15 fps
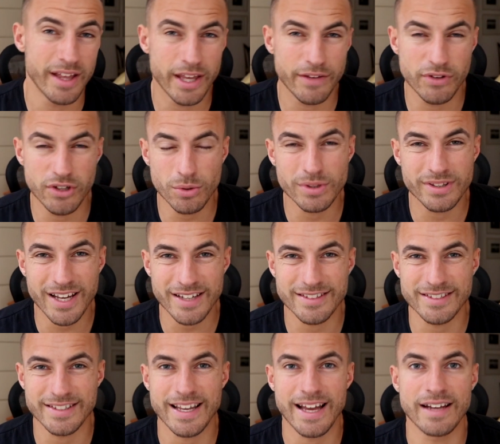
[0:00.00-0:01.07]
If you do a DEXA
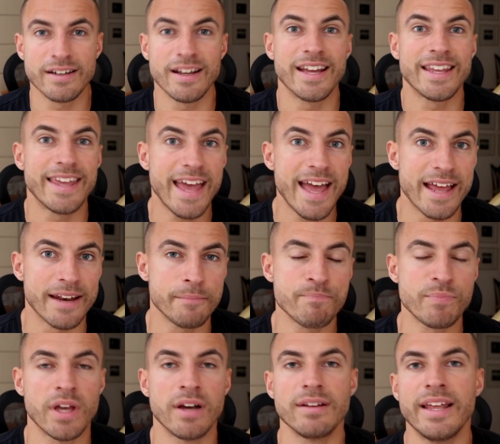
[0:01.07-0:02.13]
scan
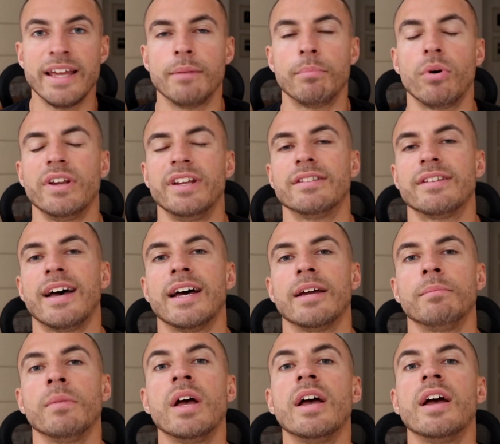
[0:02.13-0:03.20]
again at a later point in
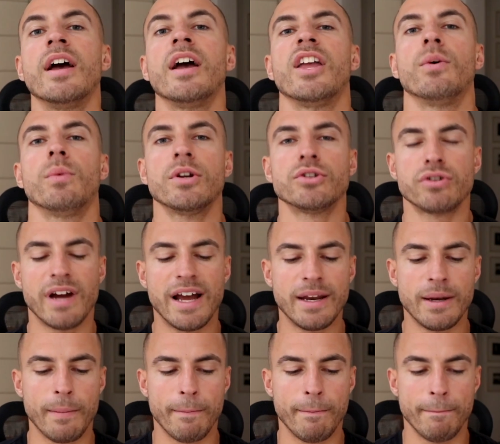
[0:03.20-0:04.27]
time, you want to try
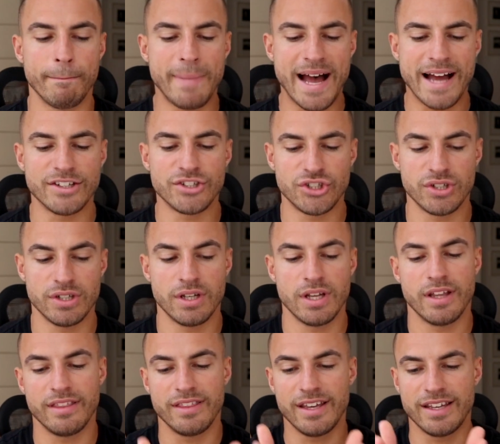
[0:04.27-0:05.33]
and match
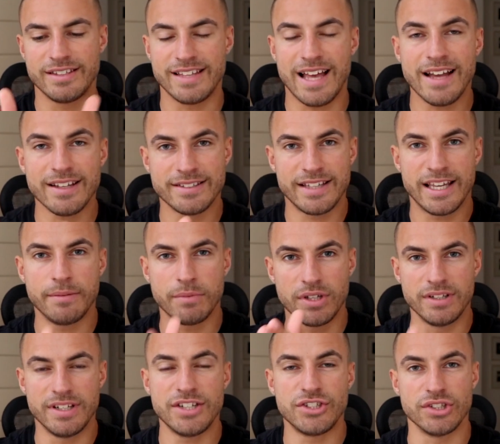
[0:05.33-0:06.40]
the exact same
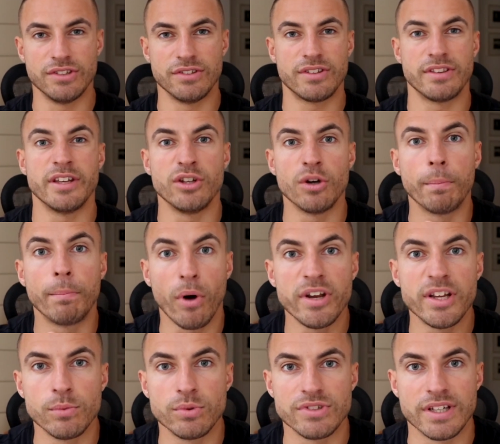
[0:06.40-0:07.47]
conditions that your
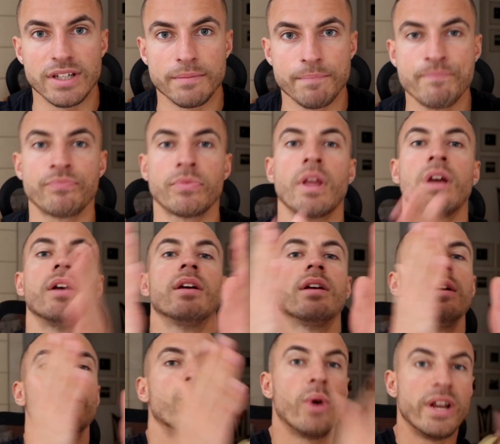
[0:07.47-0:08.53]
body was in
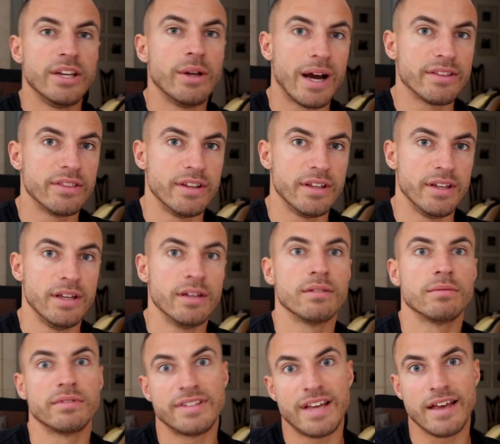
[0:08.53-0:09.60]
when you had the
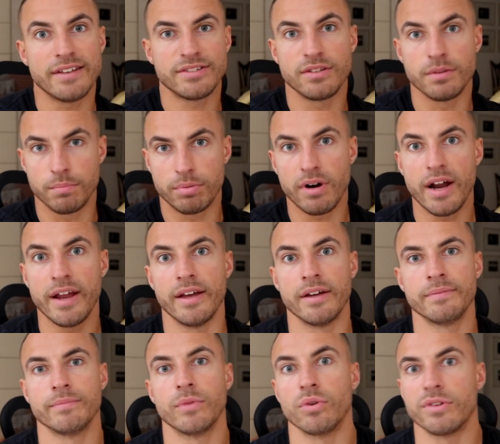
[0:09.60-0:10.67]
test
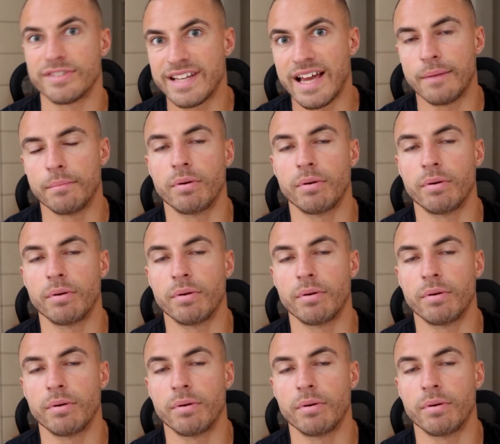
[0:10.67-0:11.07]
prior, or the scan